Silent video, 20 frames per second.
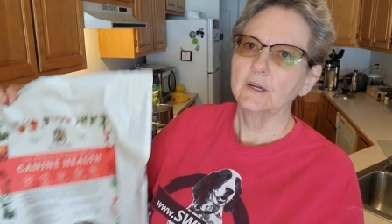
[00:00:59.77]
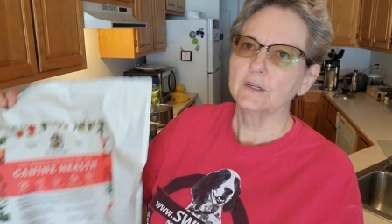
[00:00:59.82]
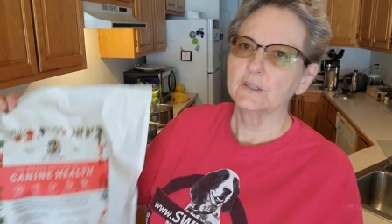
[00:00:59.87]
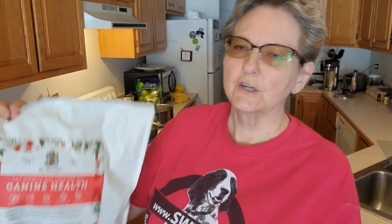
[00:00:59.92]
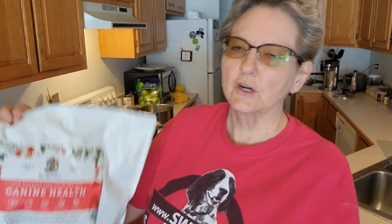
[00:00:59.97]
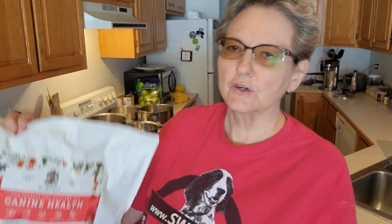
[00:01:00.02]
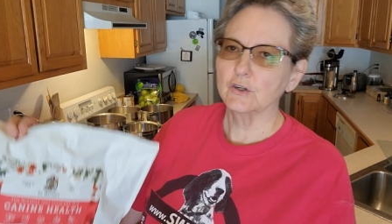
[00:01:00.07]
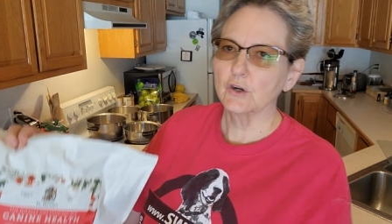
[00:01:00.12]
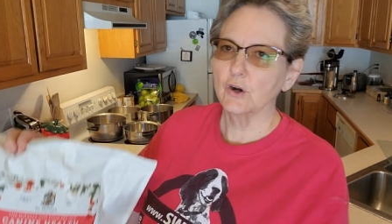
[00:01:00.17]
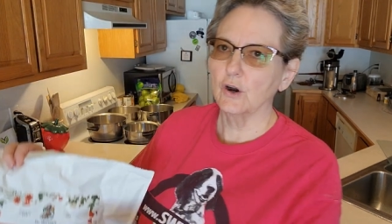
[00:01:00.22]

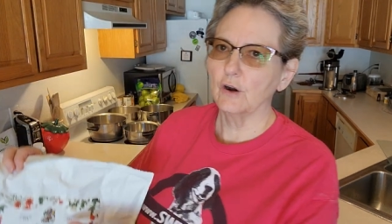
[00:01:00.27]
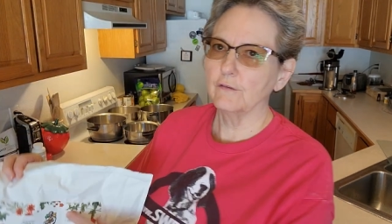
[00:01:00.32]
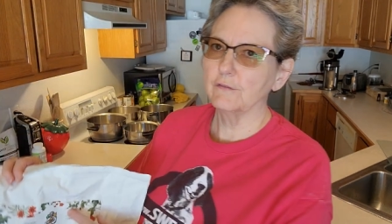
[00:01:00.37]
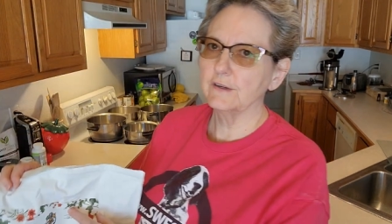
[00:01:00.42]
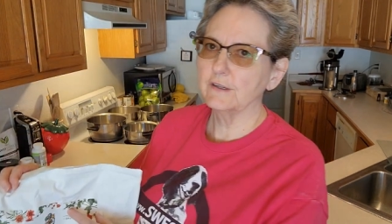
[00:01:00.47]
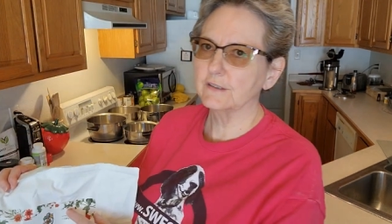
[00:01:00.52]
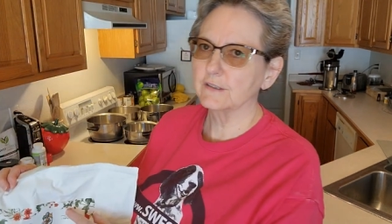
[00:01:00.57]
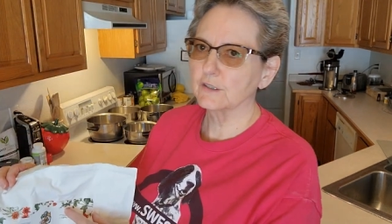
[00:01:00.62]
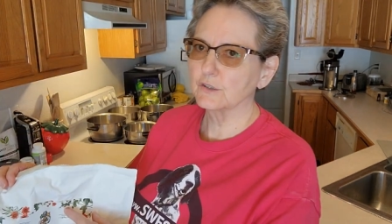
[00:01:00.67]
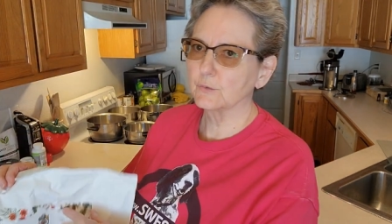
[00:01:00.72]
Dr.
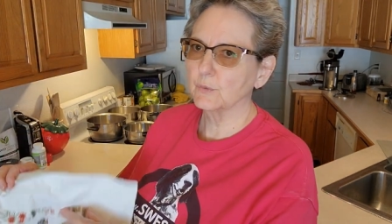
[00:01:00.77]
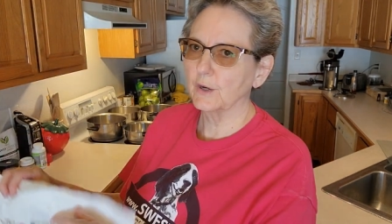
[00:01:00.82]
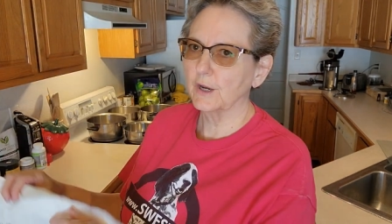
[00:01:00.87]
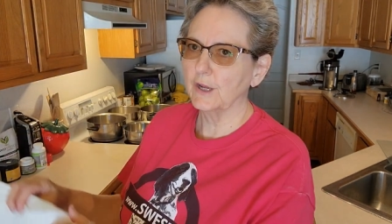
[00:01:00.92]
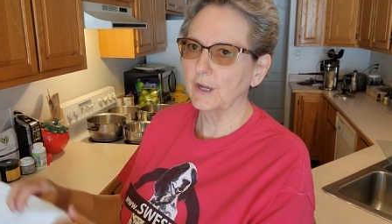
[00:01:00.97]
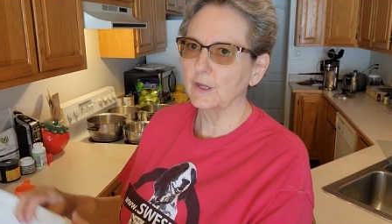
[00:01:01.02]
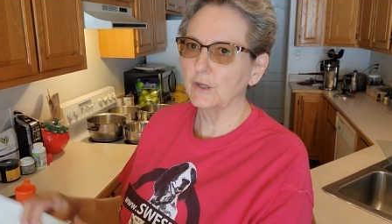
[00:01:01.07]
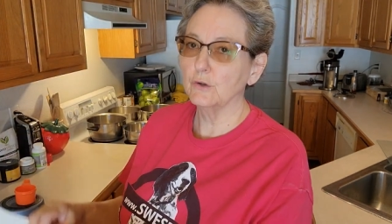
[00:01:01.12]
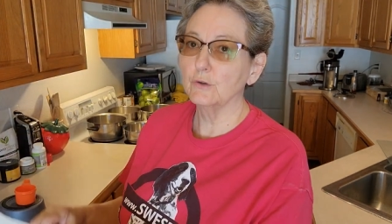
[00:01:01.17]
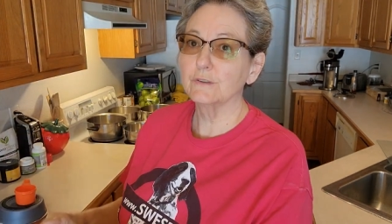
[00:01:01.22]
Harvey's is what I
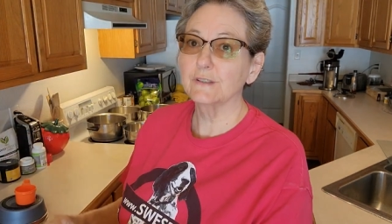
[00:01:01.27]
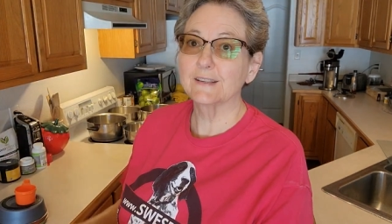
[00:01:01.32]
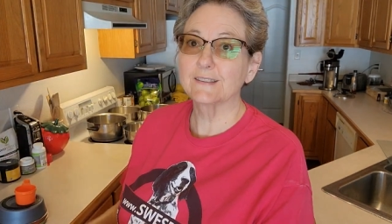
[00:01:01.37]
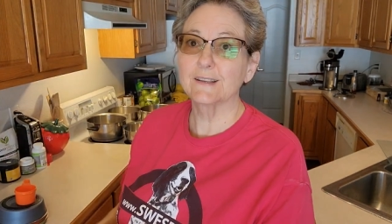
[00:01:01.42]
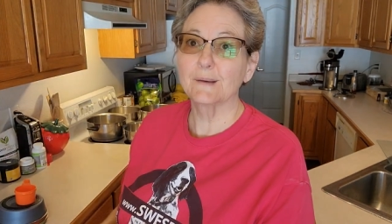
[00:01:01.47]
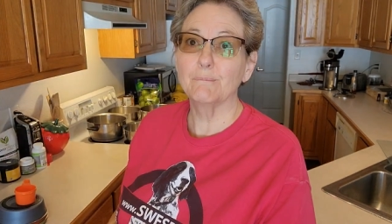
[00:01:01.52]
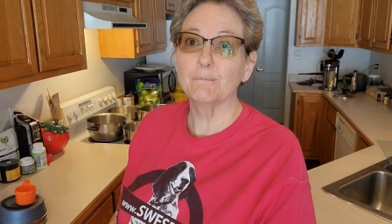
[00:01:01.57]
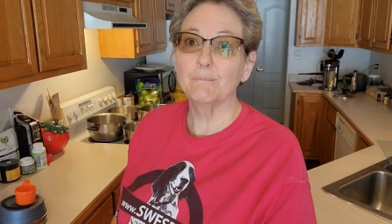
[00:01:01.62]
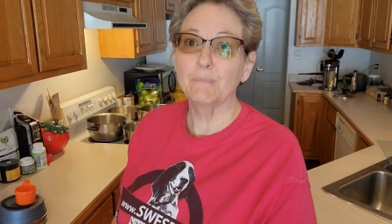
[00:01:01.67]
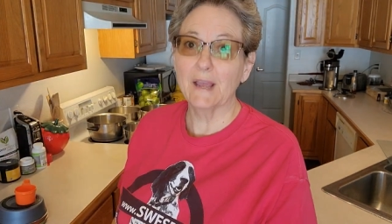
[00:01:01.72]
use as
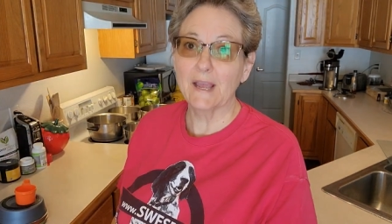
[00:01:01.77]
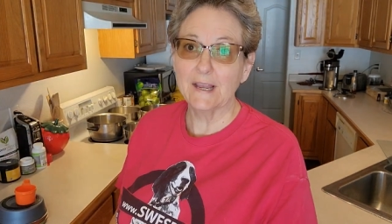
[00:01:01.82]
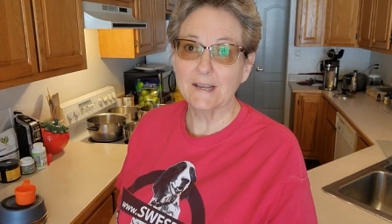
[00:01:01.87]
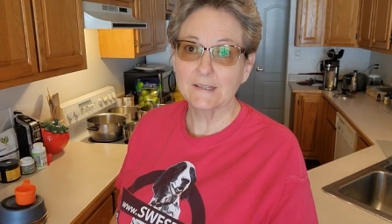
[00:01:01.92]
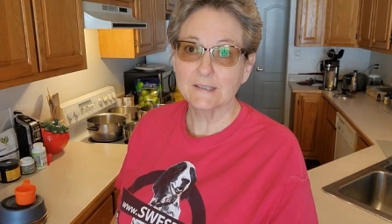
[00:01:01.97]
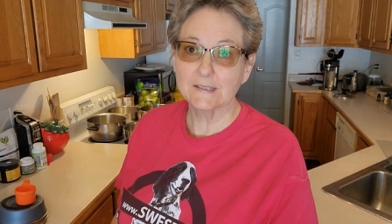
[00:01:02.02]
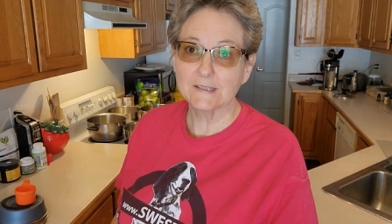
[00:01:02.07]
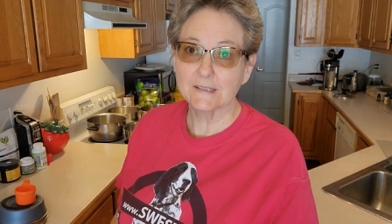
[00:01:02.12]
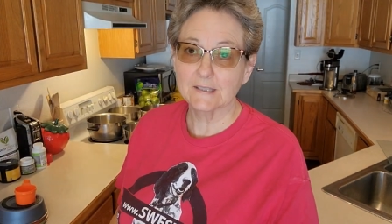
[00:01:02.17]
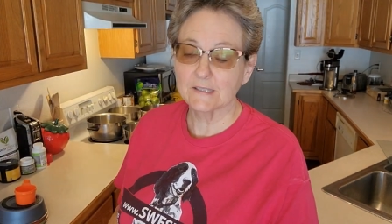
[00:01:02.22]
a
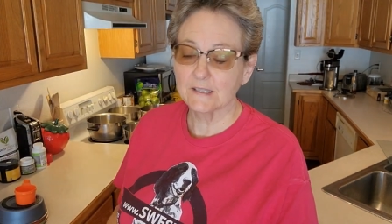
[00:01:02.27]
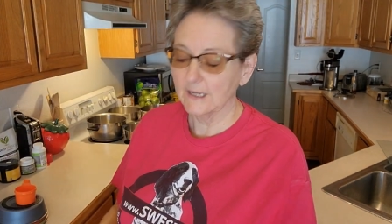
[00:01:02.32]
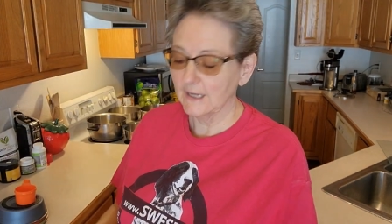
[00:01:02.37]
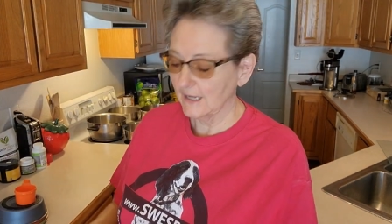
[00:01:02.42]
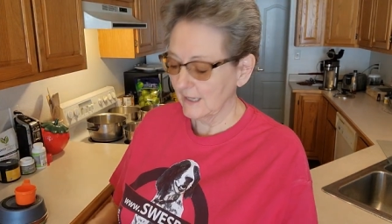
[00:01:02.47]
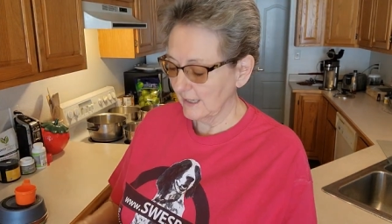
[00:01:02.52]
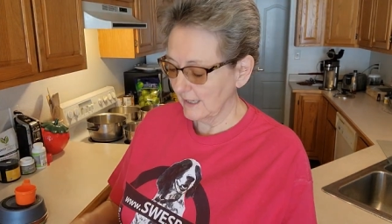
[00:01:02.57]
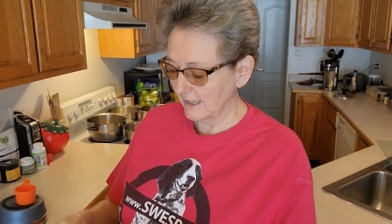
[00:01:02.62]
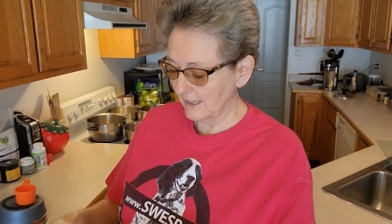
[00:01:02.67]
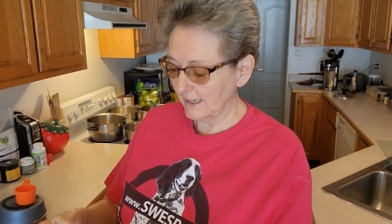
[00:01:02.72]
base.
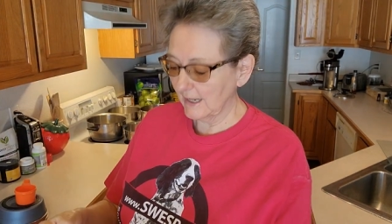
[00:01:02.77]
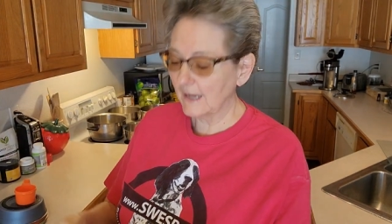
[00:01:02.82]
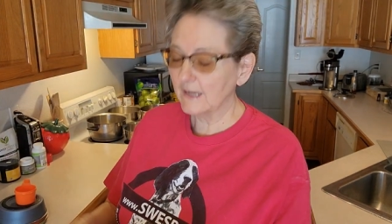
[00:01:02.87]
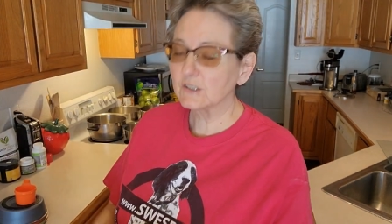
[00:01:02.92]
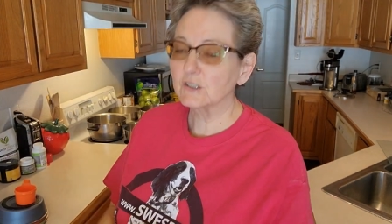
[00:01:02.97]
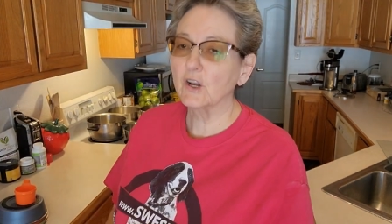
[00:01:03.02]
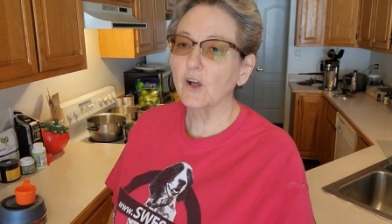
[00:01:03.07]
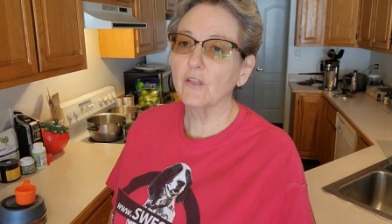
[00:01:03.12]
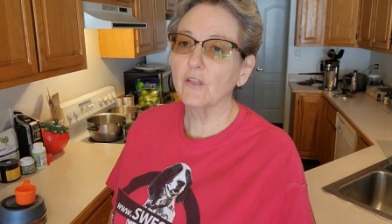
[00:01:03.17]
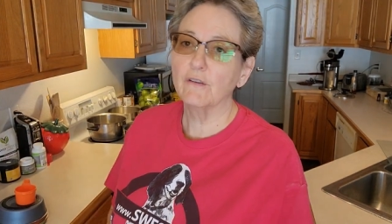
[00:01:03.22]
It
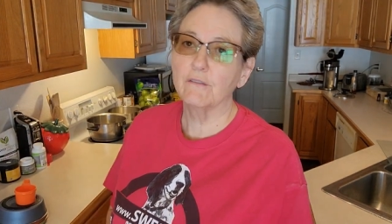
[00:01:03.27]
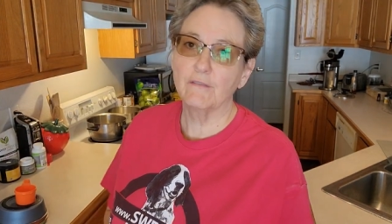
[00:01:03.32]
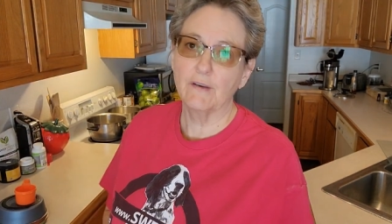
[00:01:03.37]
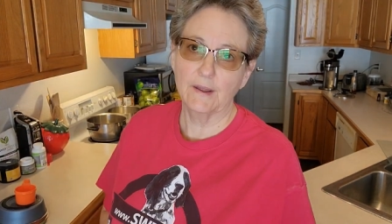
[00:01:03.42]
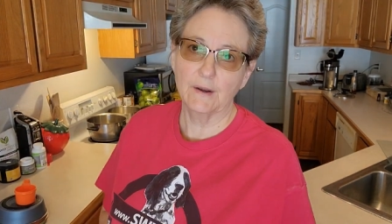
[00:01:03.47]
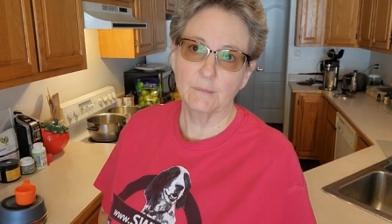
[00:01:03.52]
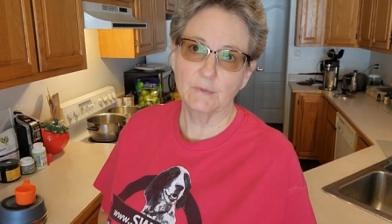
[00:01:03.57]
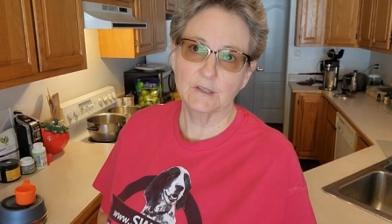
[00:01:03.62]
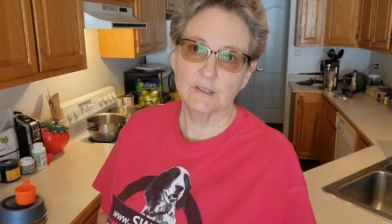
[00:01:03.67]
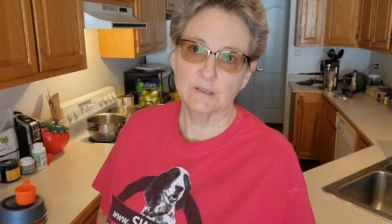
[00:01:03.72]
has all the
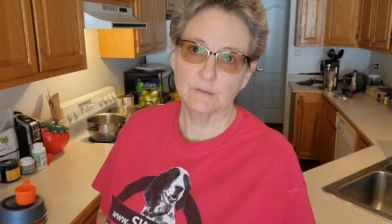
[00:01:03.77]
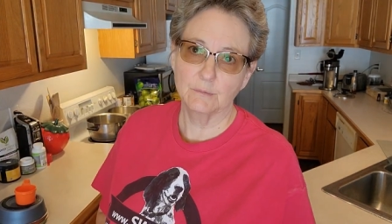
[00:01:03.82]
vitamins